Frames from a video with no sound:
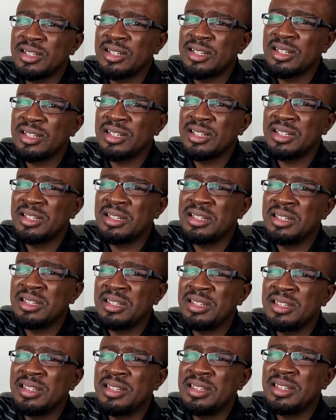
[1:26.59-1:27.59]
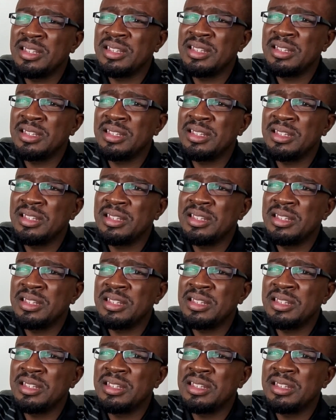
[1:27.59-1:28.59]

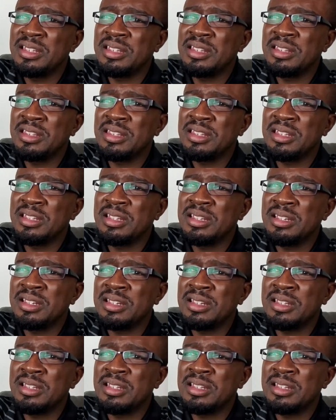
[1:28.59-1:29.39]
Nothing is said.